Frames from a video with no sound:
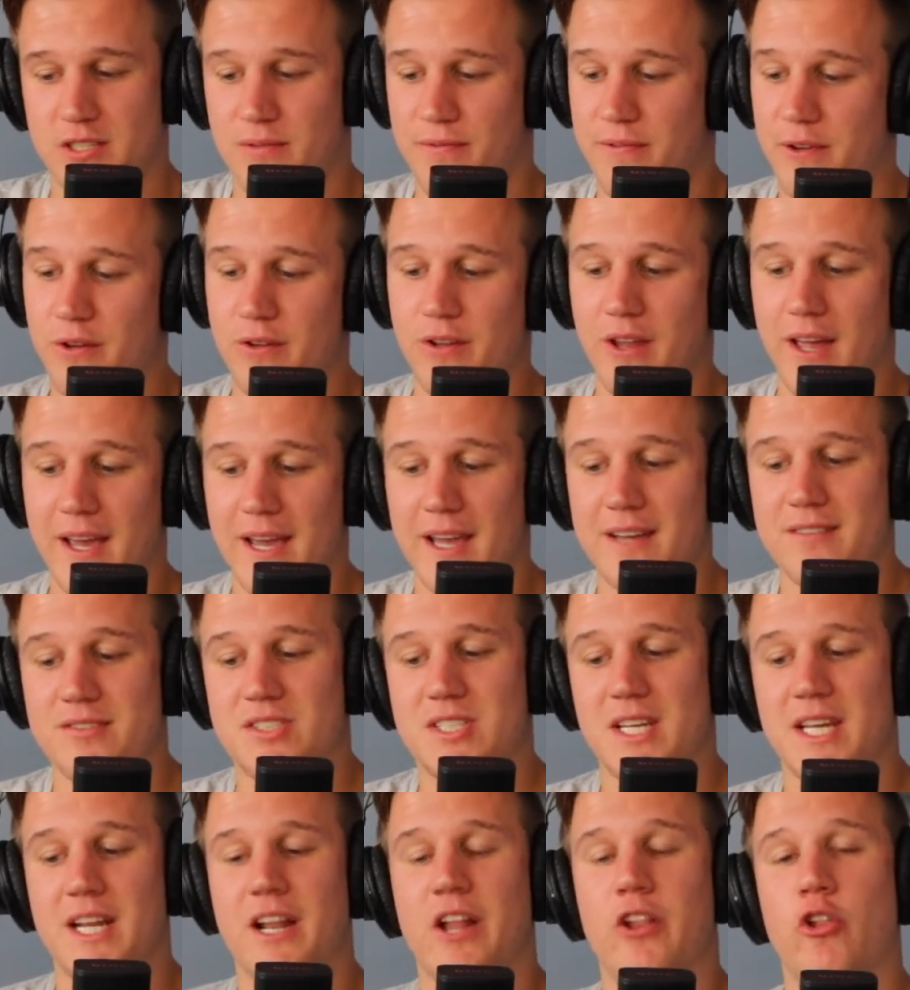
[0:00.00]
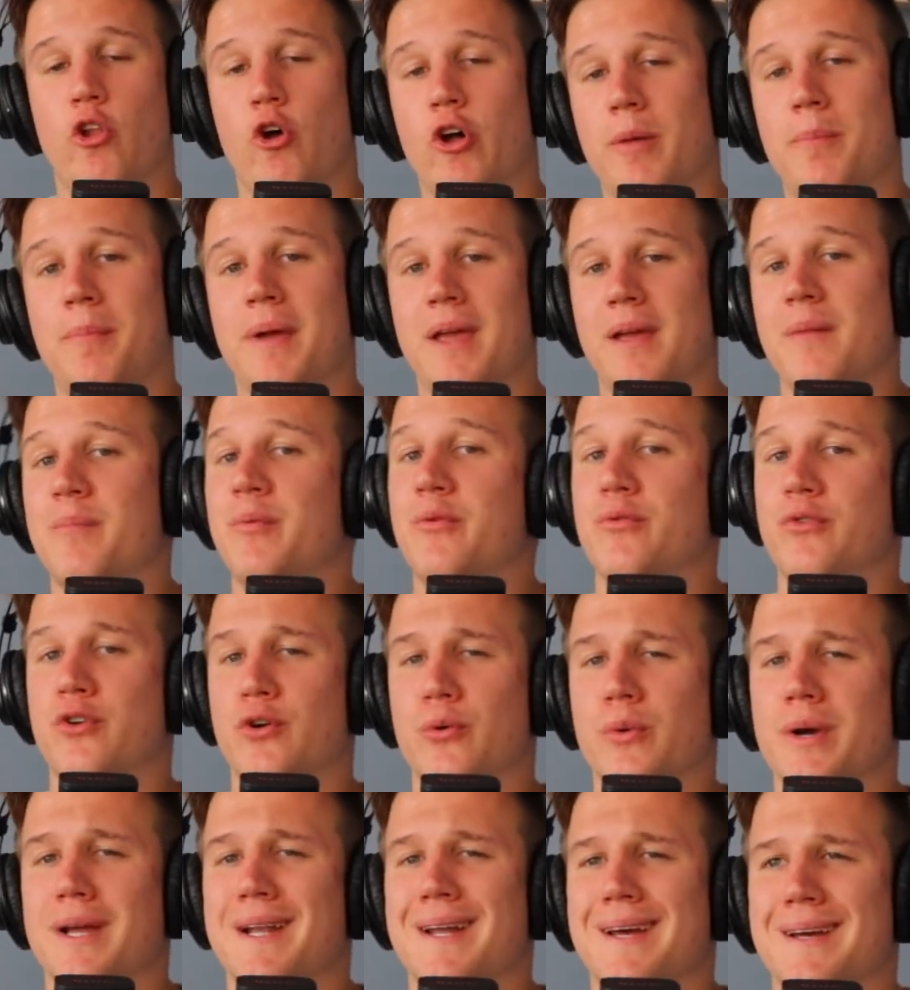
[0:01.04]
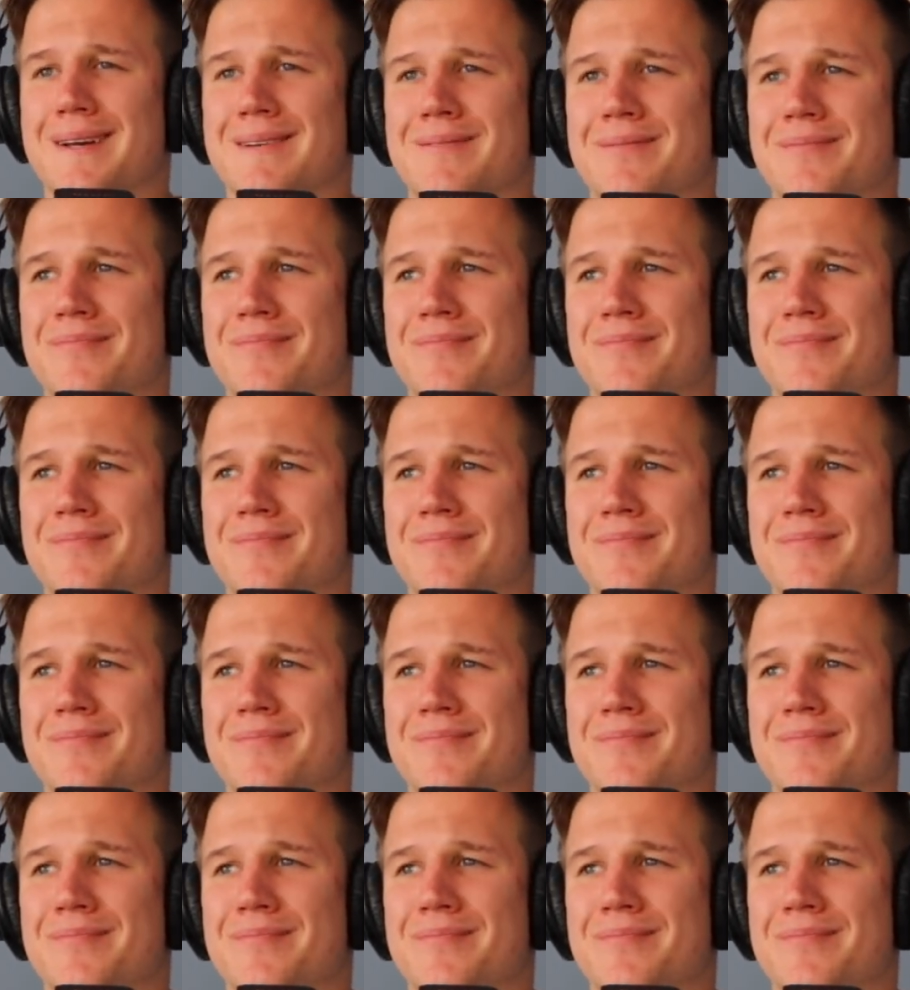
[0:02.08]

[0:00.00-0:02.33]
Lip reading: feel like I've seen a lot of people doing it.